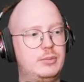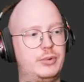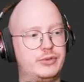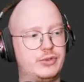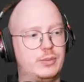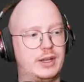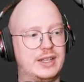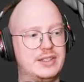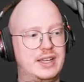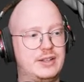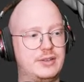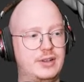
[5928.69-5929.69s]
But from like a
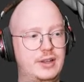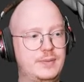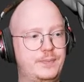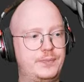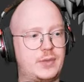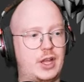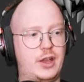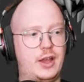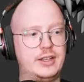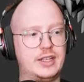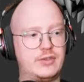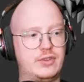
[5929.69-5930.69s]
day-to-day, -day, I,
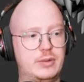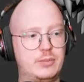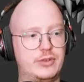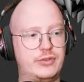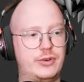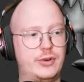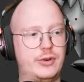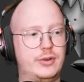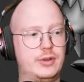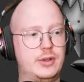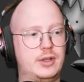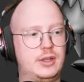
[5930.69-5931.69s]
I definitely prefer
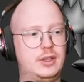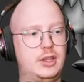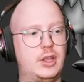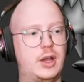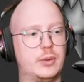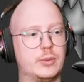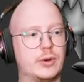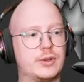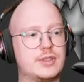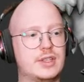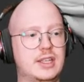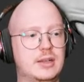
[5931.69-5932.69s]
the, how it
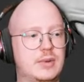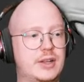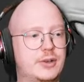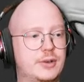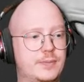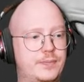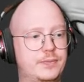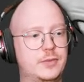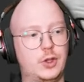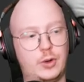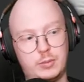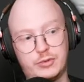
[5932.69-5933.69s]
works in Blender.
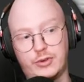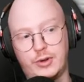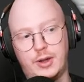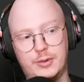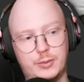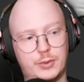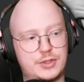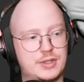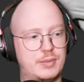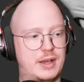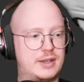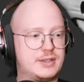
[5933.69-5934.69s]
Though I prefer how it works
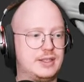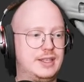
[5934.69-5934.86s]
in Max